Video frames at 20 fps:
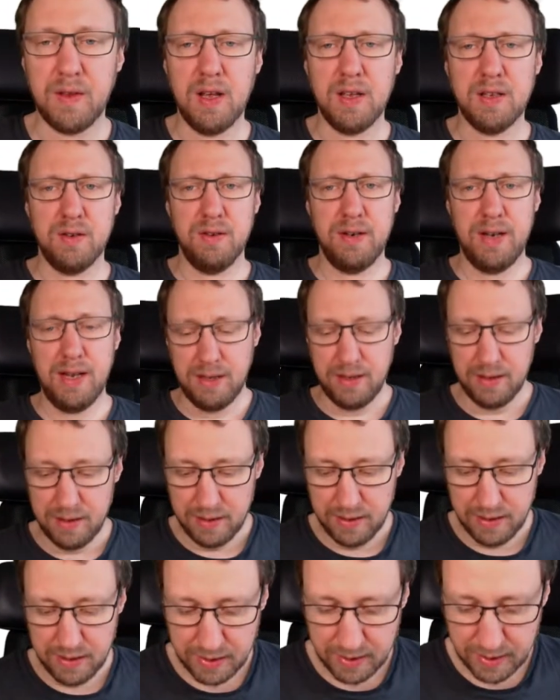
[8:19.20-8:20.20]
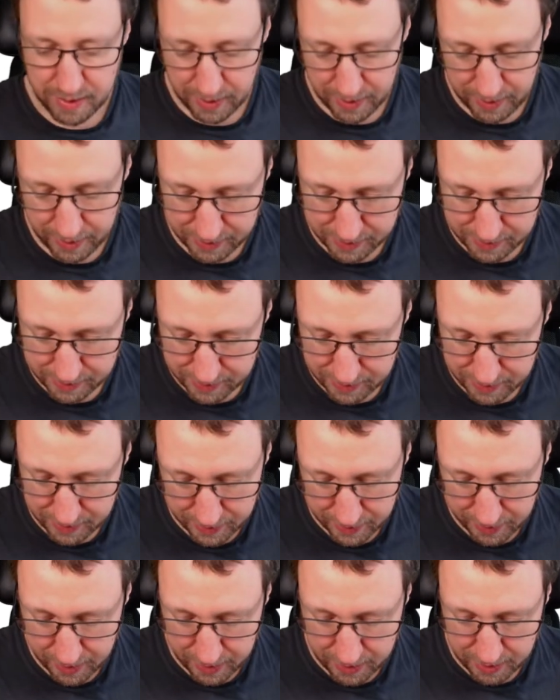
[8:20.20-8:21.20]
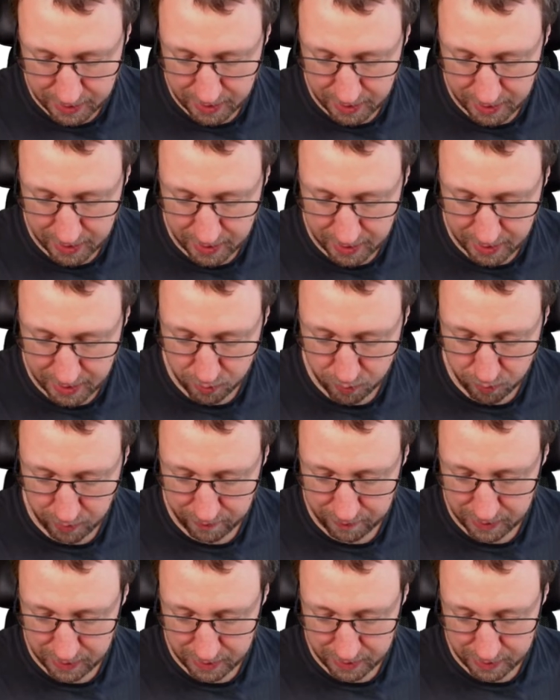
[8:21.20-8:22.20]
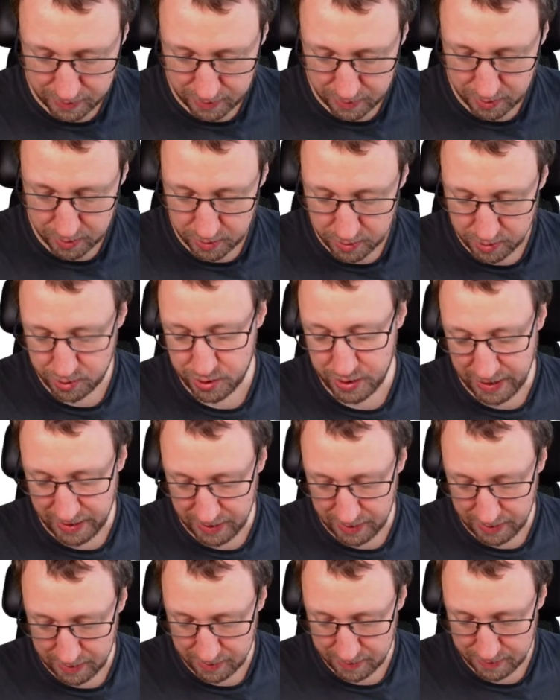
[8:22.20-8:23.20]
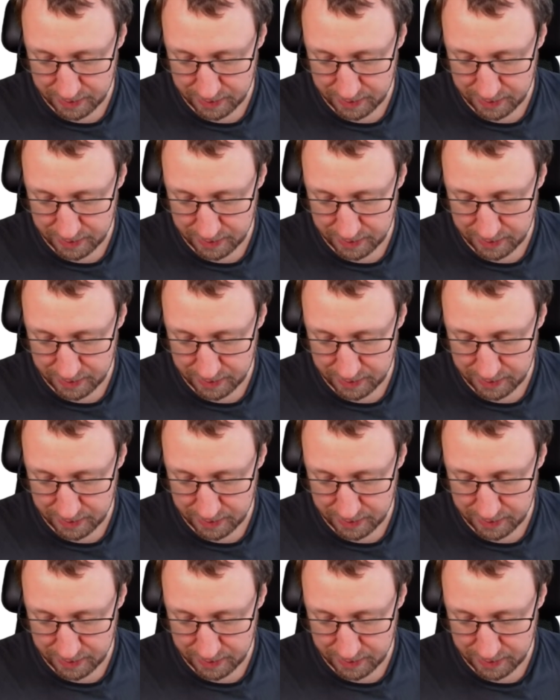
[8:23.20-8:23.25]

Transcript: But that is in the equivalent channel.